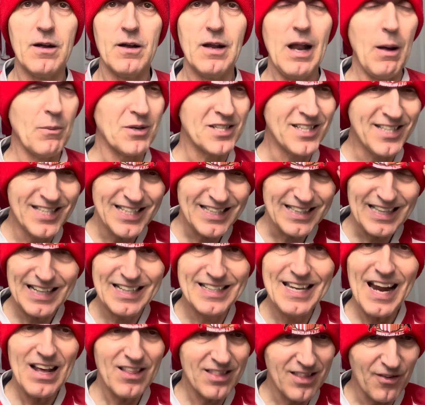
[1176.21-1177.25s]
I'm sick to
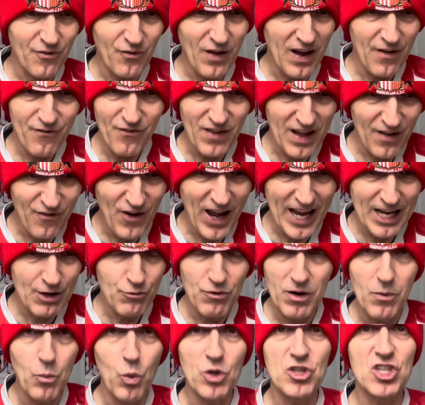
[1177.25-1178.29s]
death of
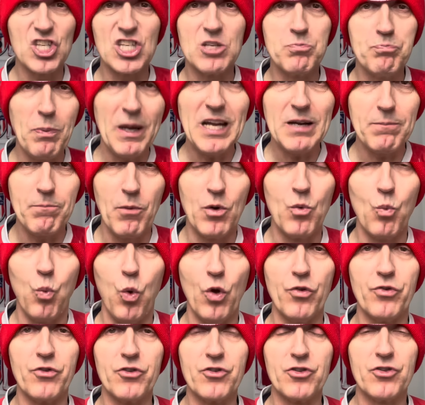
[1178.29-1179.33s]
hearing what Speakman
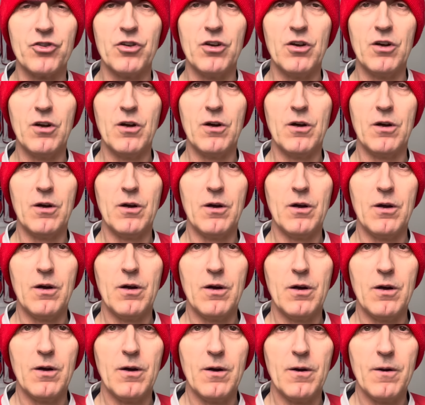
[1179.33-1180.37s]
wants.
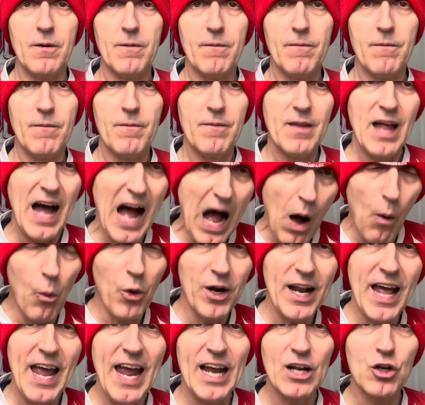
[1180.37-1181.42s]
I
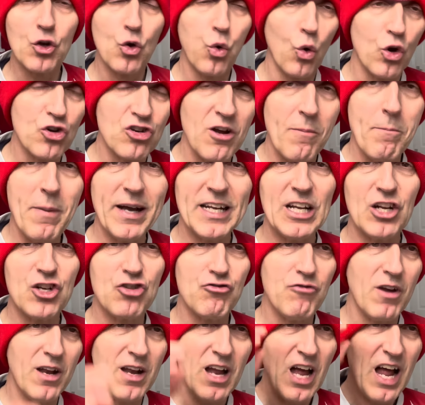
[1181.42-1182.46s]
want a head coach, a
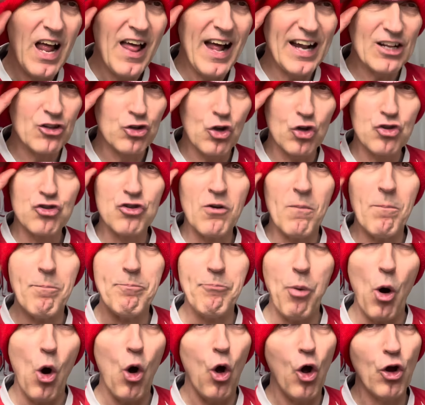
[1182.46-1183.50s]
manager in that's got some
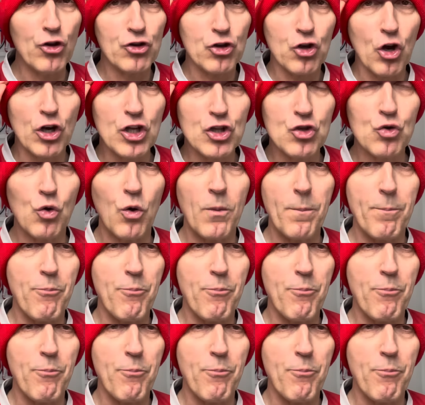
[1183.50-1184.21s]
balls, got his own